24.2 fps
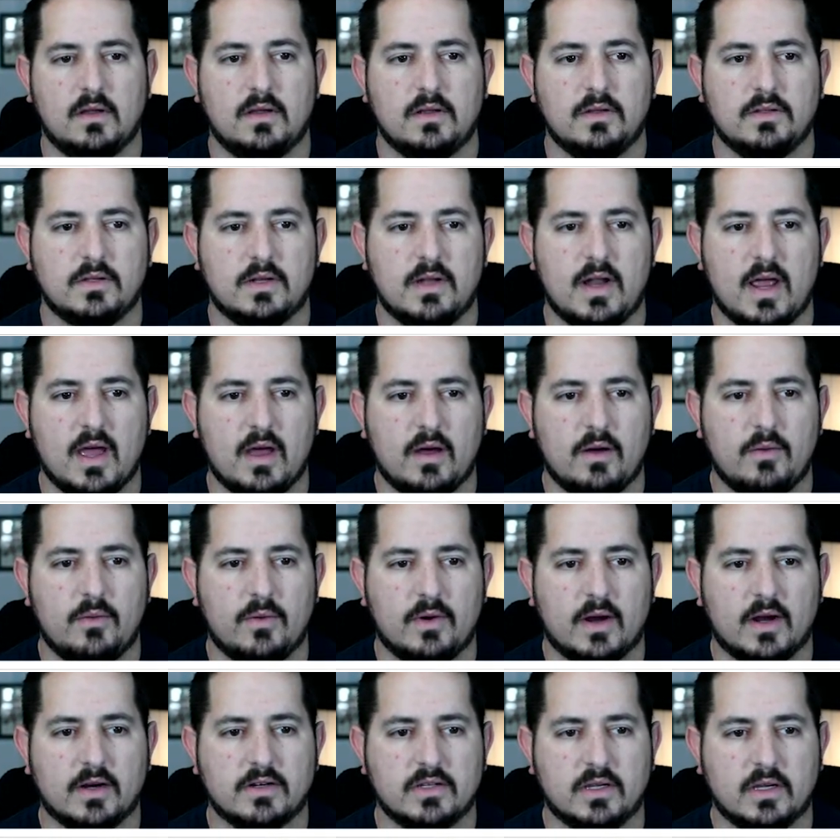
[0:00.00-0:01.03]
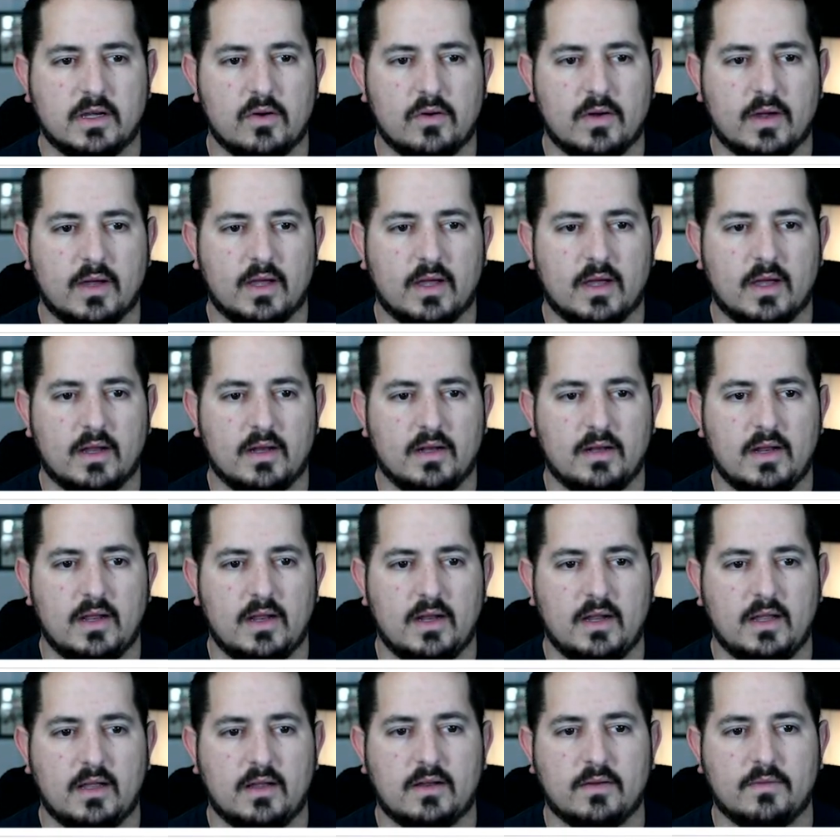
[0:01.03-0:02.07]
So now we're actually going ahead and
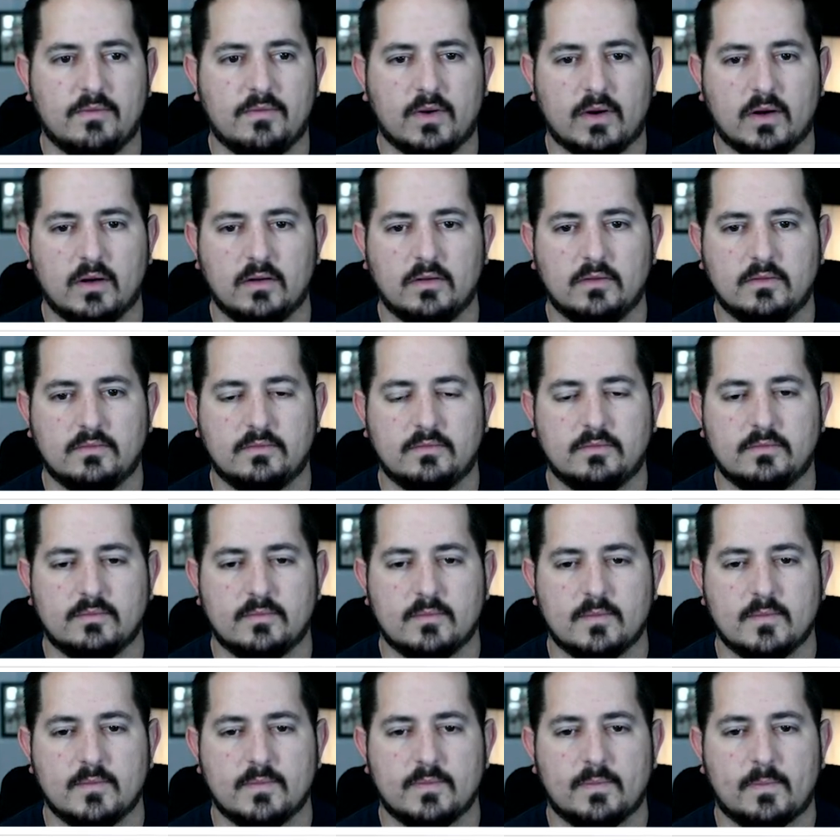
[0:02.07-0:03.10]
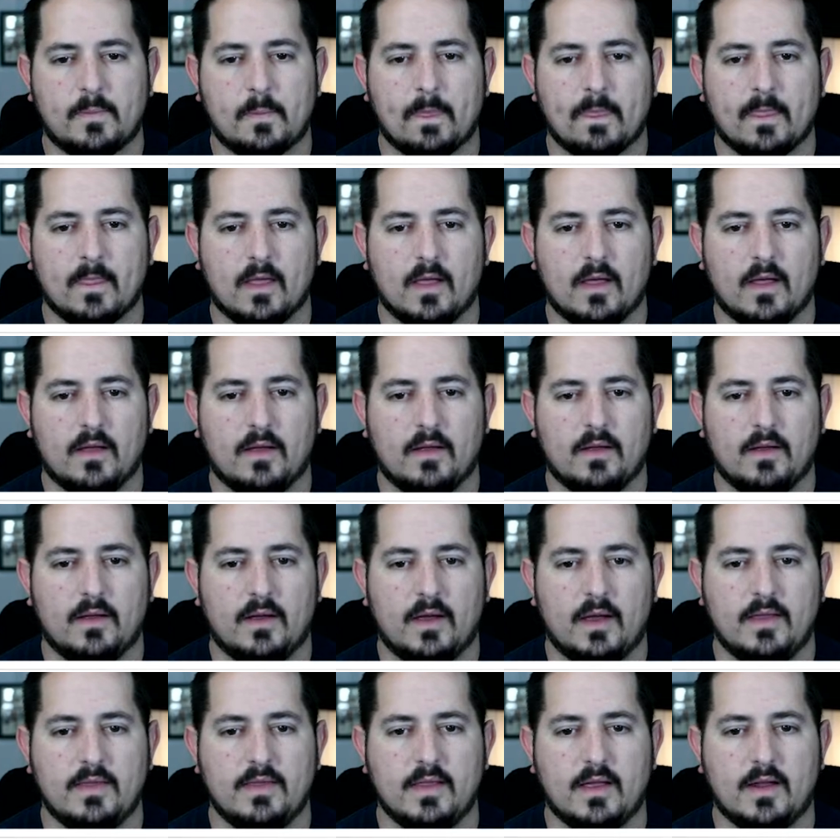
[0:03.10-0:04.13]
hitting convert.
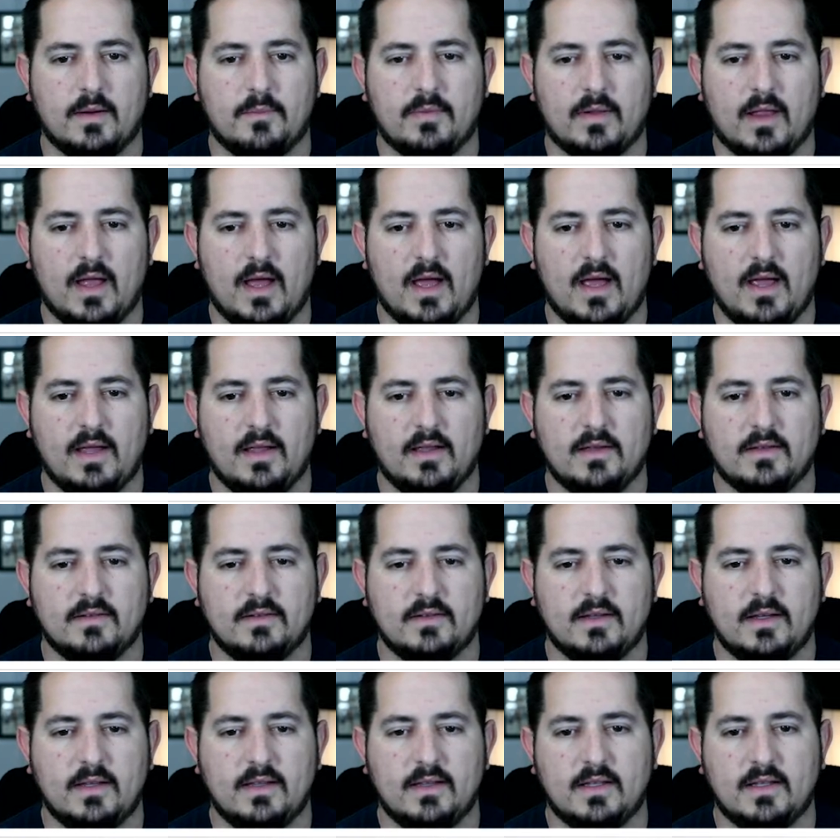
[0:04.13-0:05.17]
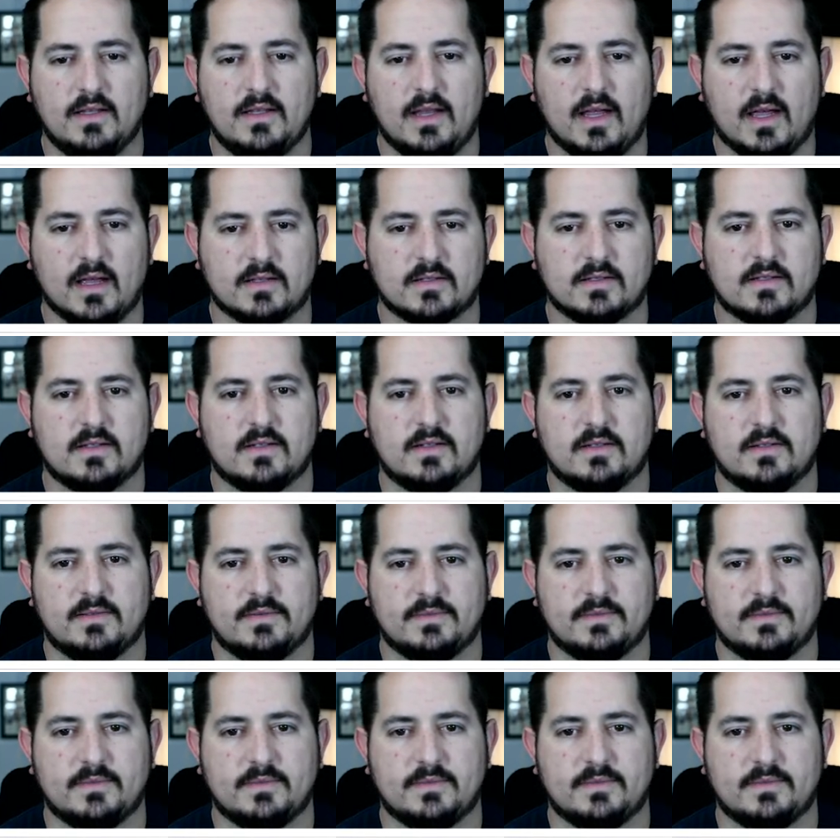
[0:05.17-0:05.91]
And then apply, and then yes.